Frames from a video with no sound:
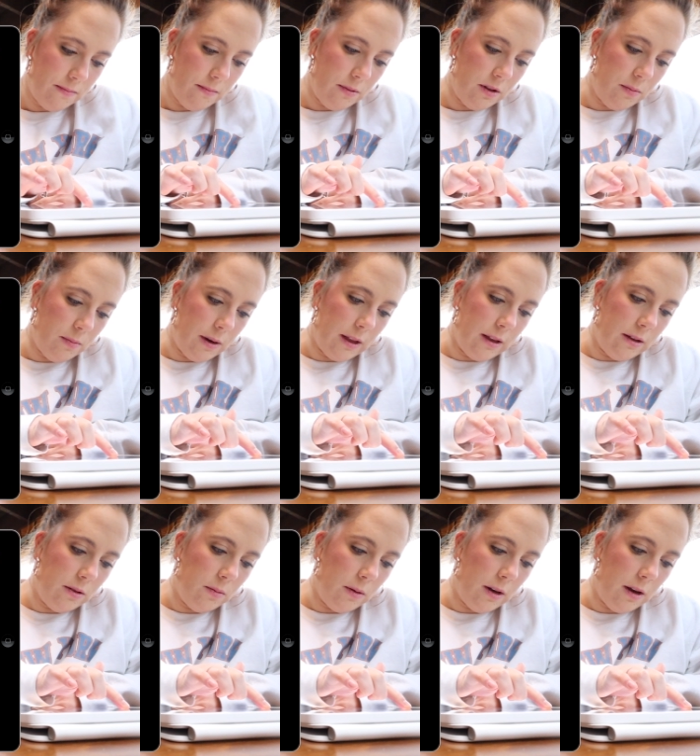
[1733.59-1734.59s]
Let's bring
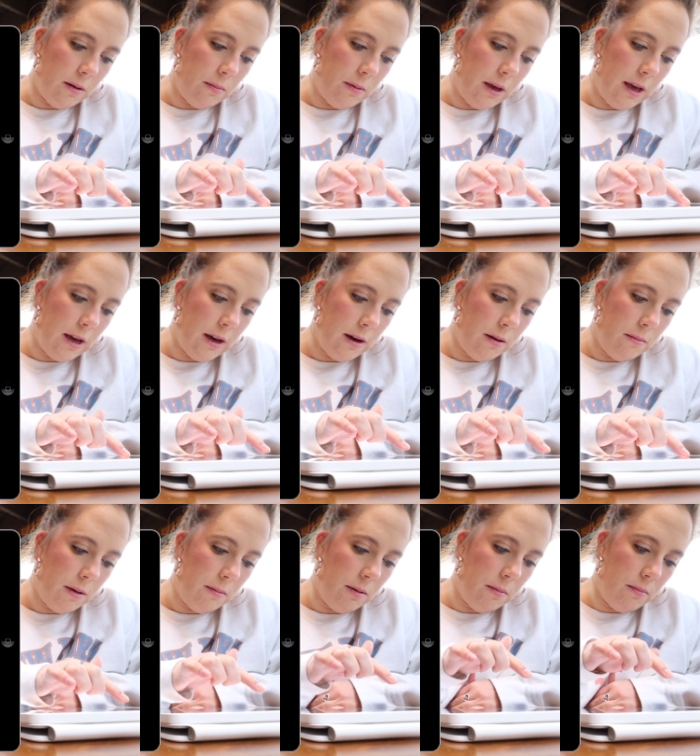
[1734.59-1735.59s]
this one up here.
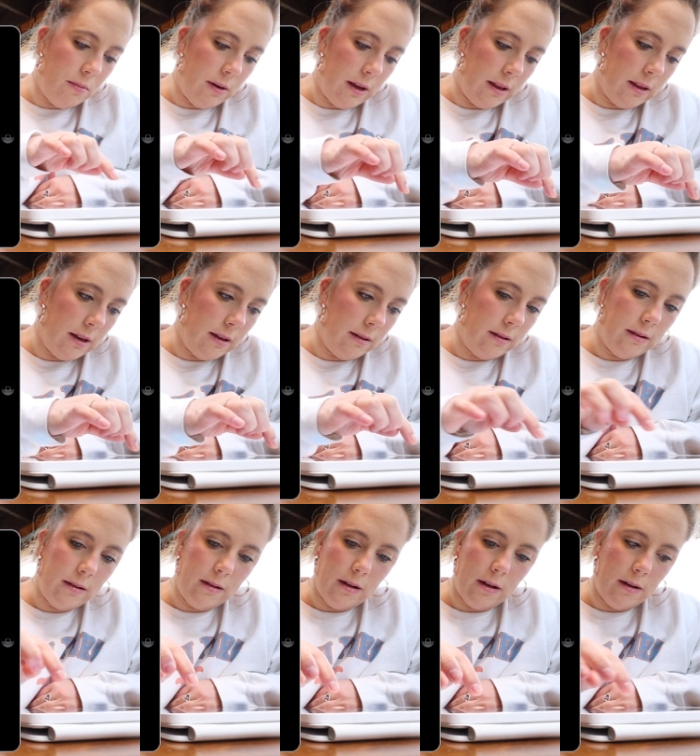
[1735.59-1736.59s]
Maybe bring
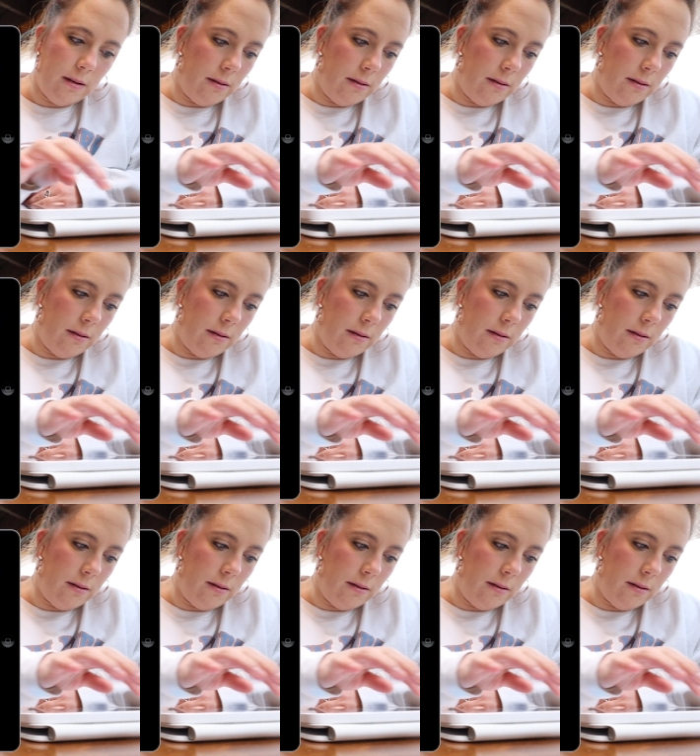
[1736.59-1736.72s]
this